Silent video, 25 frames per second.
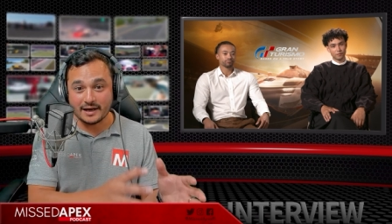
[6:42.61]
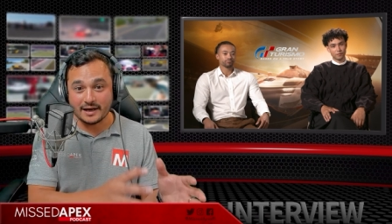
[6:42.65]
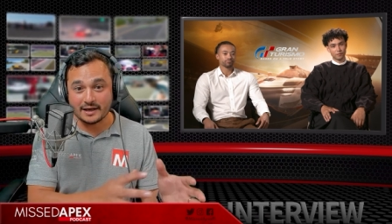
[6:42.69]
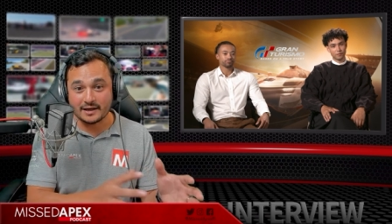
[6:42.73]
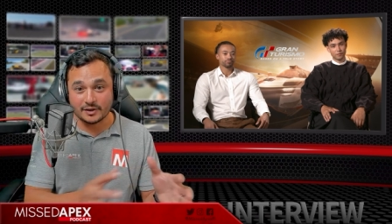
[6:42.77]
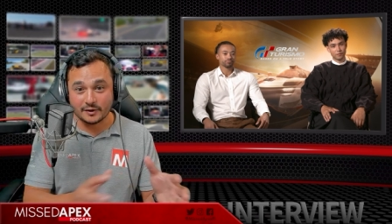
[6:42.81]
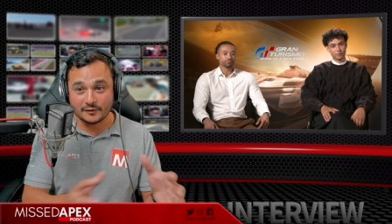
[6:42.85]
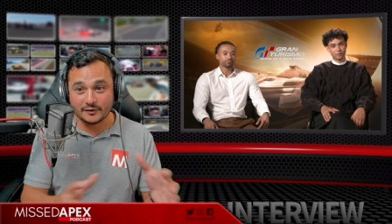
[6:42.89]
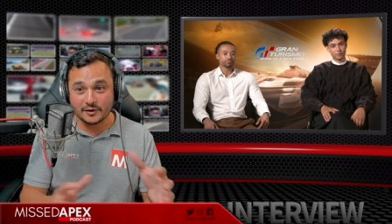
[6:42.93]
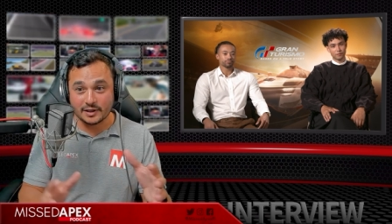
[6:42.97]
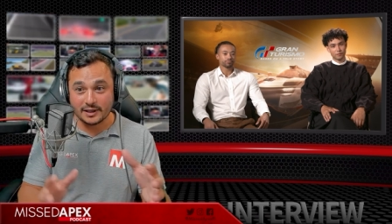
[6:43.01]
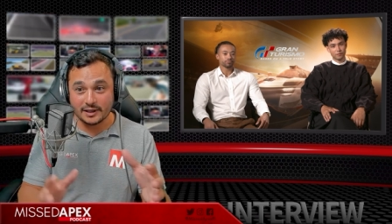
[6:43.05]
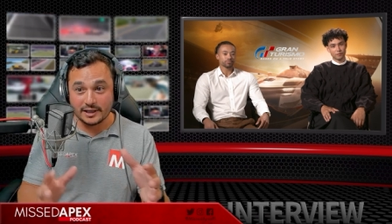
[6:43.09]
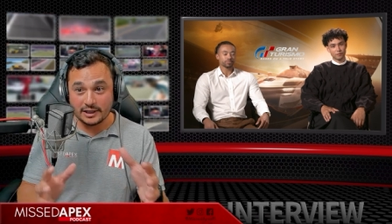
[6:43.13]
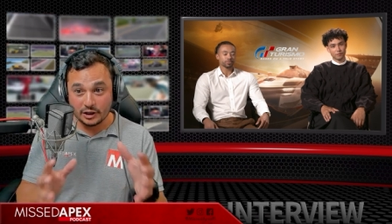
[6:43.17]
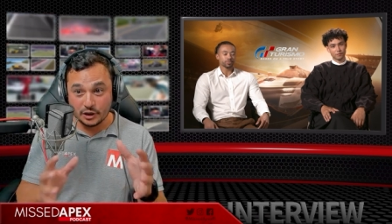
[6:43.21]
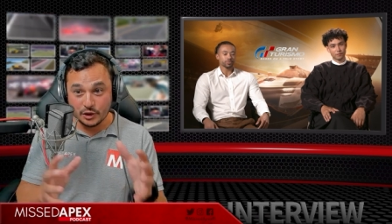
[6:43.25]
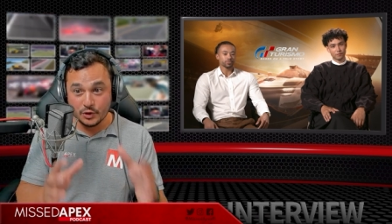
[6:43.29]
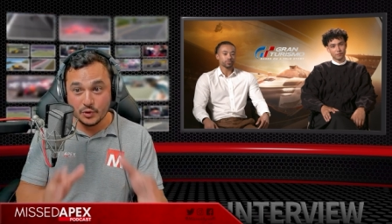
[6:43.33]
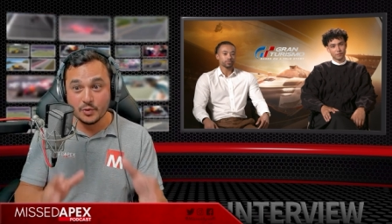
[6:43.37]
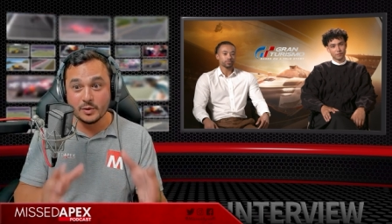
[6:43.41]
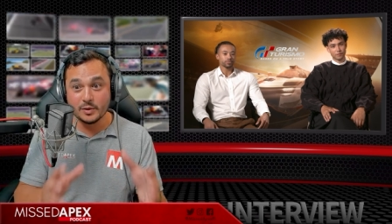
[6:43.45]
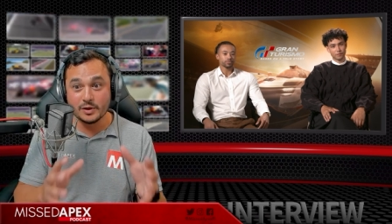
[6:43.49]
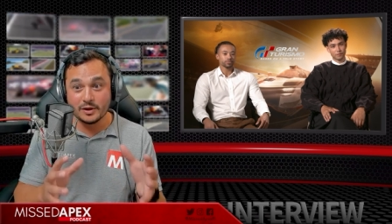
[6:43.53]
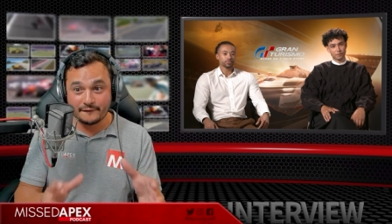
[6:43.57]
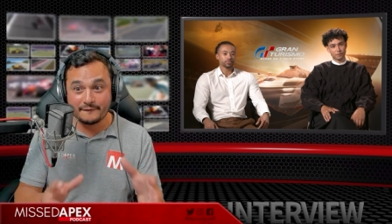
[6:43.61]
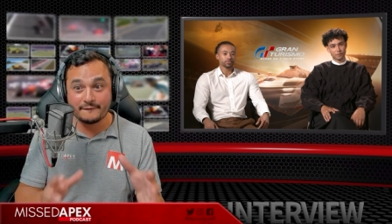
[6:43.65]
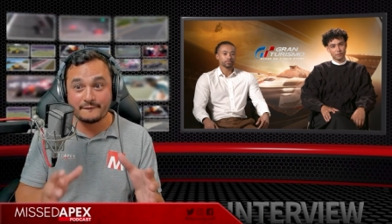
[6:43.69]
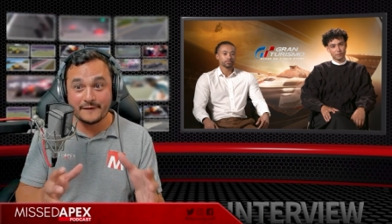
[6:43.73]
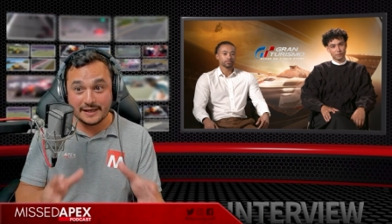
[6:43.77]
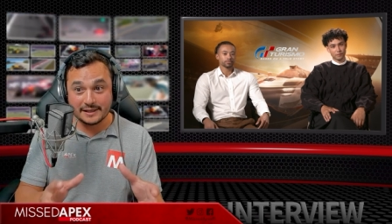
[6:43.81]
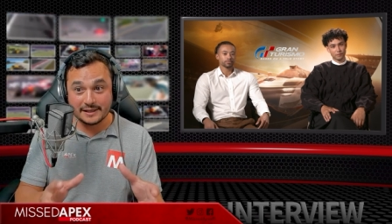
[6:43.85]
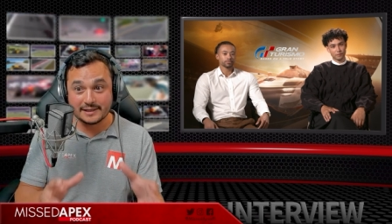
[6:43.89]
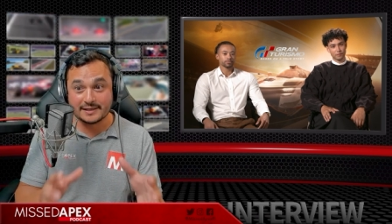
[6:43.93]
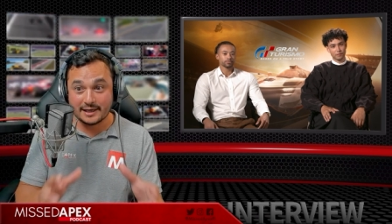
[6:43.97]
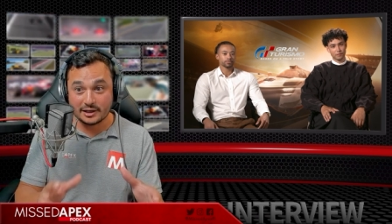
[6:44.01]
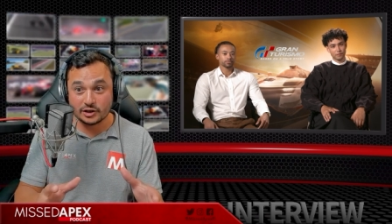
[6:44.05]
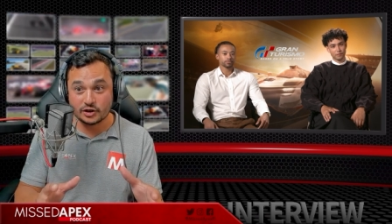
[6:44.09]
Because obviously, you would have
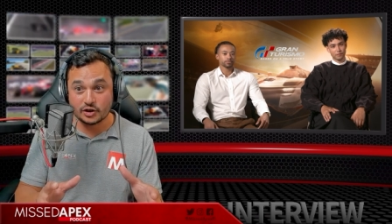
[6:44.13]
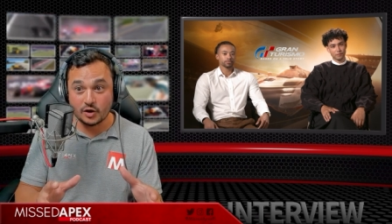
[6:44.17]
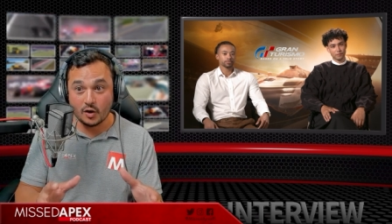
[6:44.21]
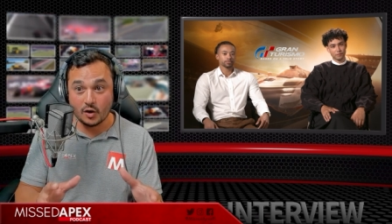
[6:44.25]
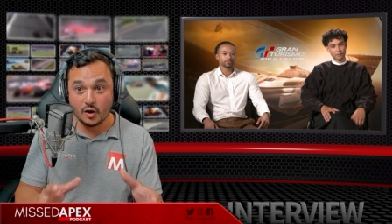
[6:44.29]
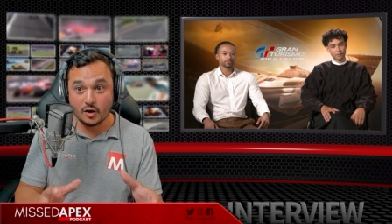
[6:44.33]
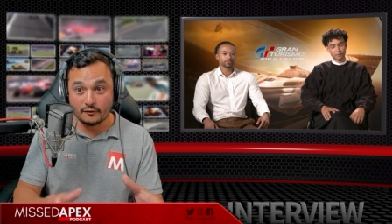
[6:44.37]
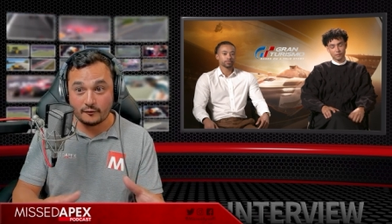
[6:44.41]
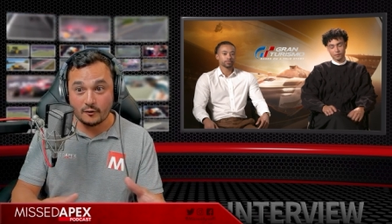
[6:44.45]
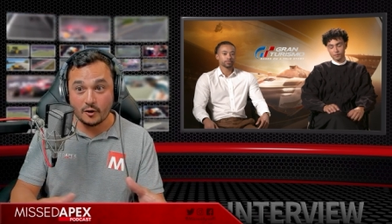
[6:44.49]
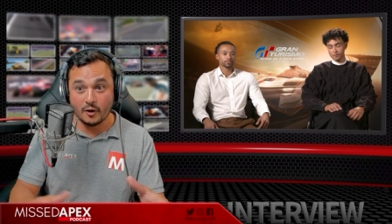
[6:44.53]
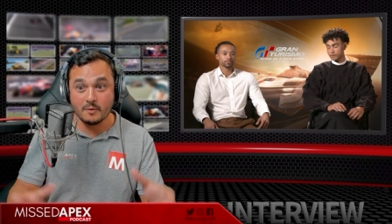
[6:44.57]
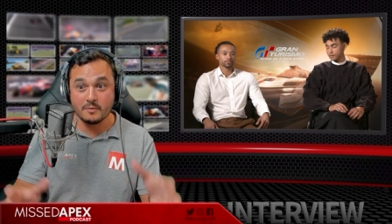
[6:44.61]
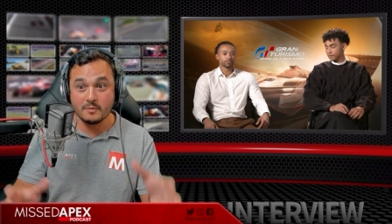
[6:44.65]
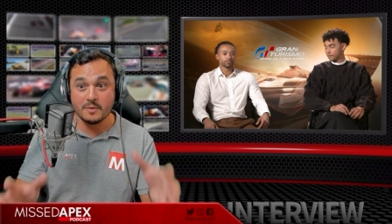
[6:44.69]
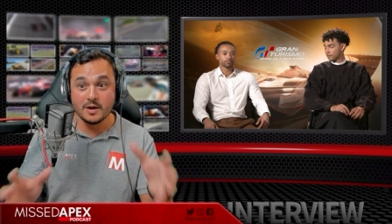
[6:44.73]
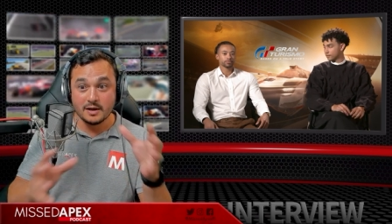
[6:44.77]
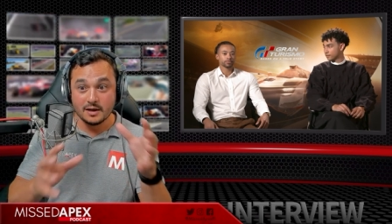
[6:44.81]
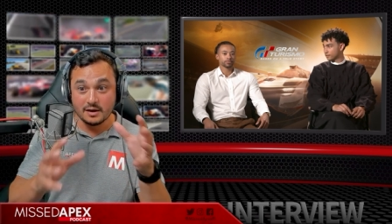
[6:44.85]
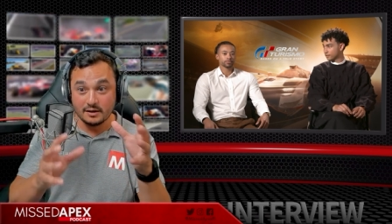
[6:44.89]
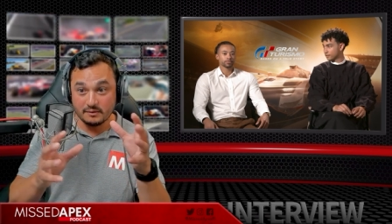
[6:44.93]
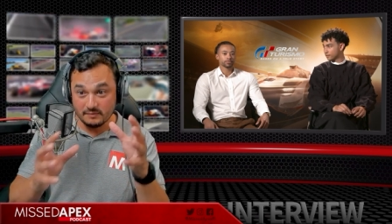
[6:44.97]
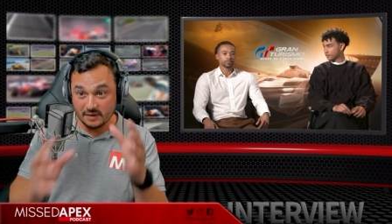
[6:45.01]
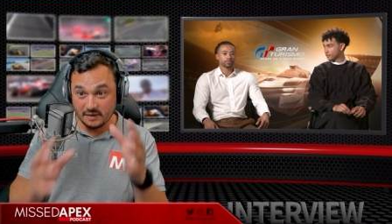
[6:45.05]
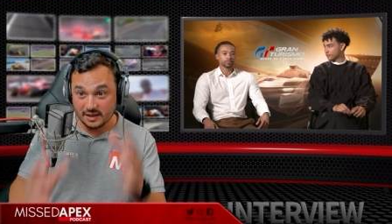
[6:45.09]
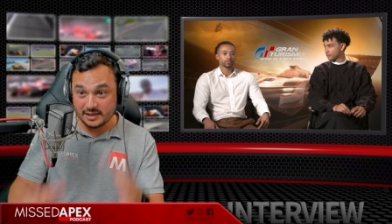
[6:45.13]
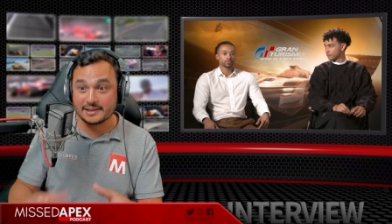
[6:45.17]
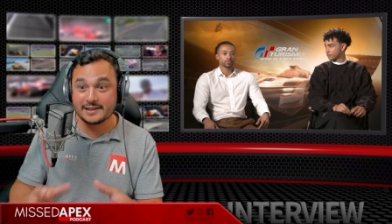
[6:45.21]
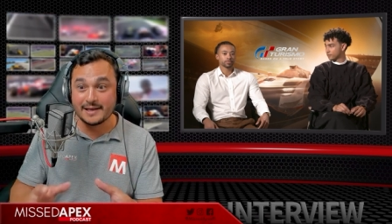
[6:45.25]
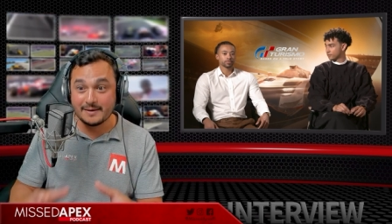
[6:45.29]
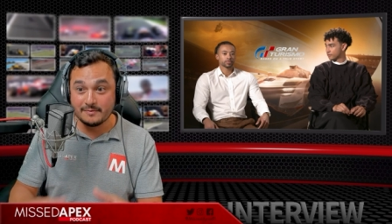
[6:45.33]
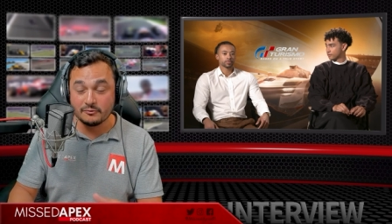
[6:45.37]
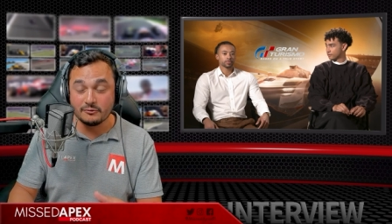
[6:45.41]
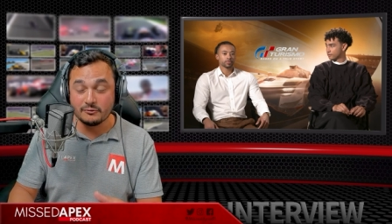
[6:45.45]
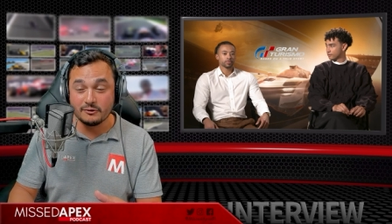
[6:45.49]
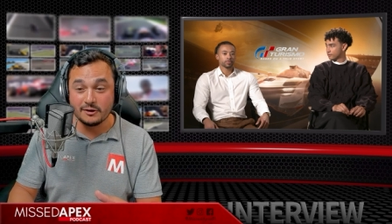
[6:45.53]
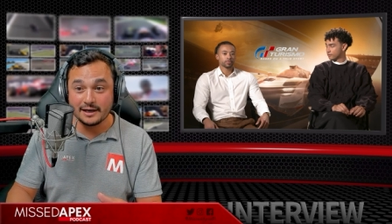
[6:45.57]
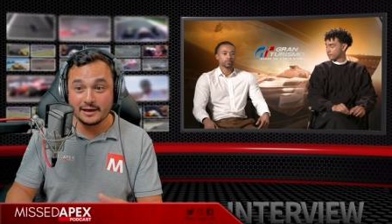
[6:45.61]
faced that shock from a
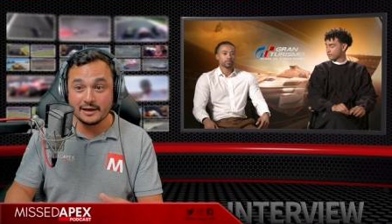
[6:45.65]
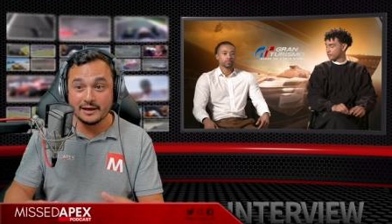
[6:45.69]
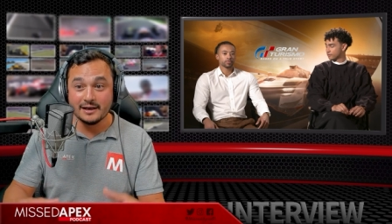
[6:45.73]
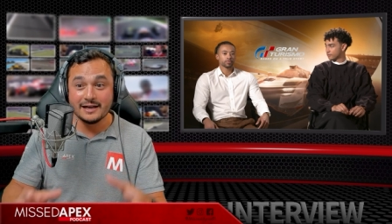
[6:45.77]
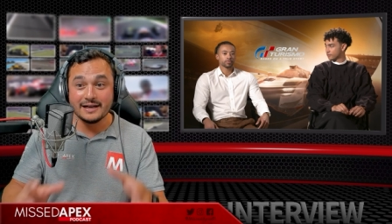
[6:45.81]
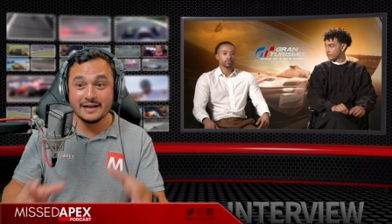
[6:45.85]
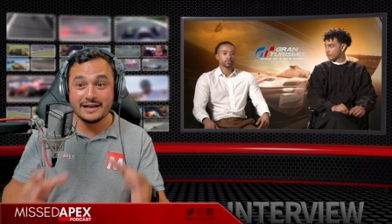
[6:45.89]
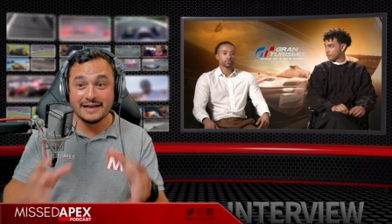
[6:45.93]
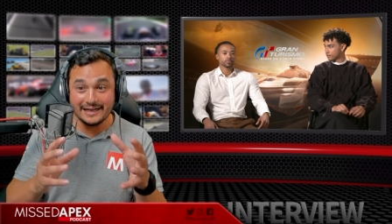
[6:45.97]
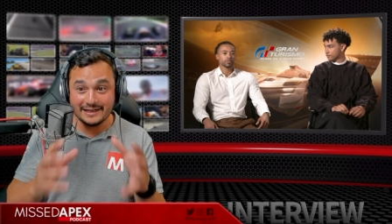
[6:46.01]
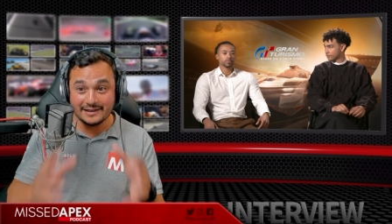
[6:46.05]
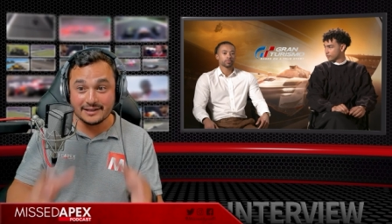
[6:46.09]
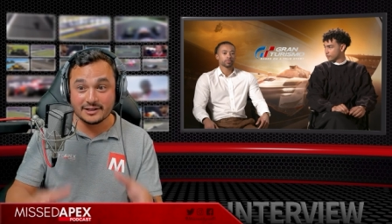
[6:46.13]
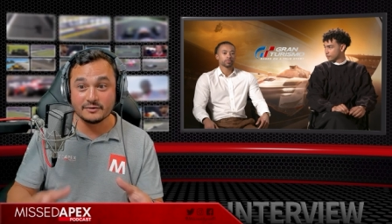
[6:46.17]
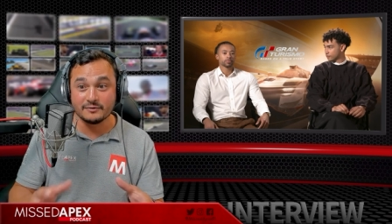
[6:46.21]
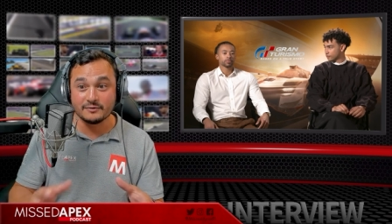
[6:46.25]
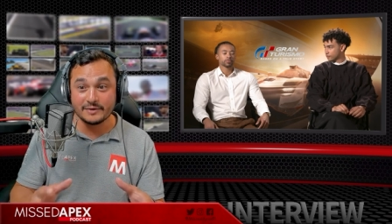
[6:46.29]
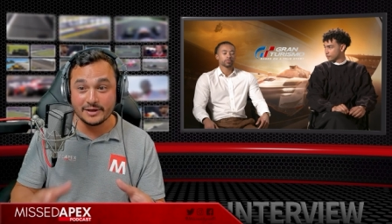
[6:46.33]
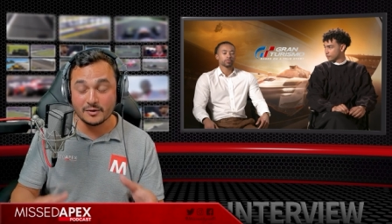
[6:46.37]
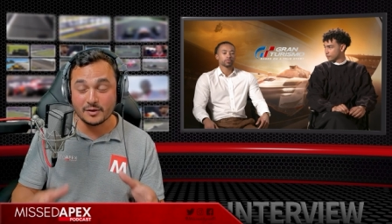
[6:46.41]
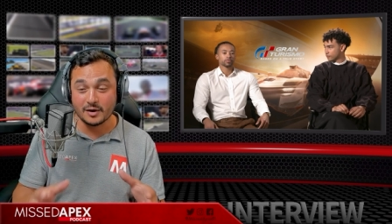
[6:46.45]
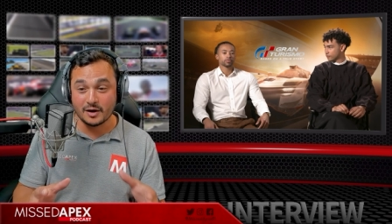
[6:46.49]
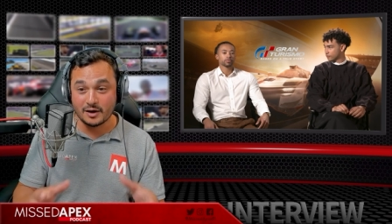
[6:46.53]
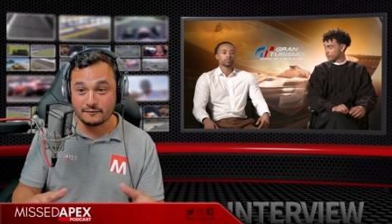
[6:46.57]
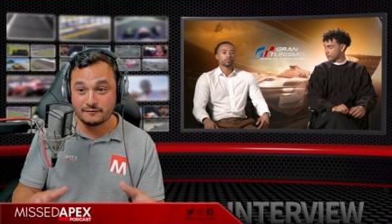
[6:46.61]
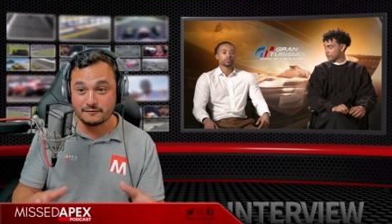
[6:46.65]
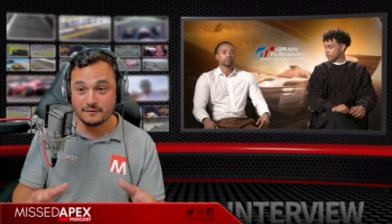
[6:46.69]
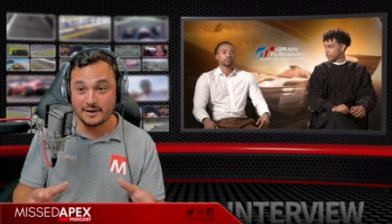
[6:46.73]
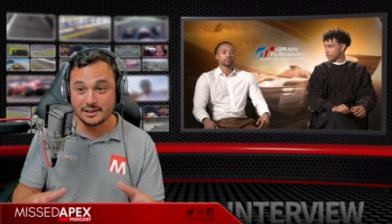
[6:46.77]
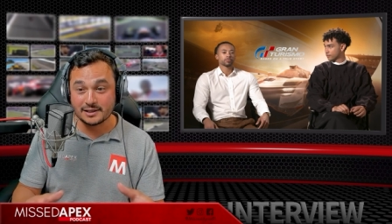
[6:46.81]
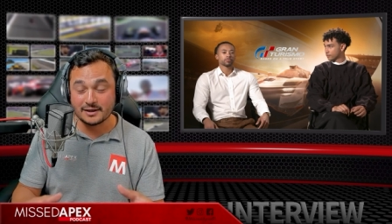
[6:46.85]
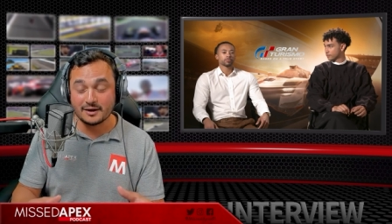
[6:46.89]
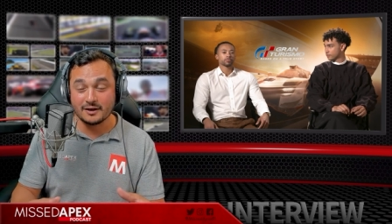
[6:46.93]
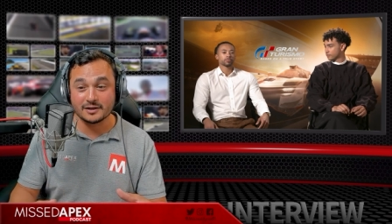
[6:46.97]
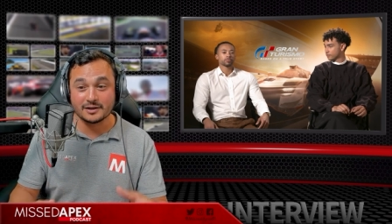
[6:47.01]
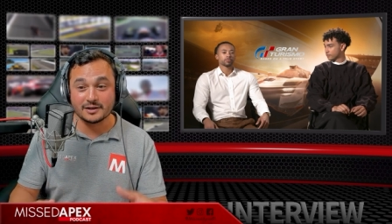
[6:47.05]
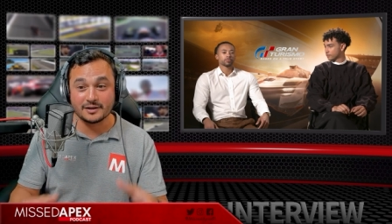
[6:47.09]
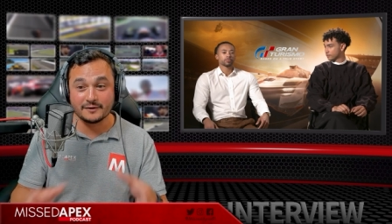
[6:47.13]
sim rig into real life race cars.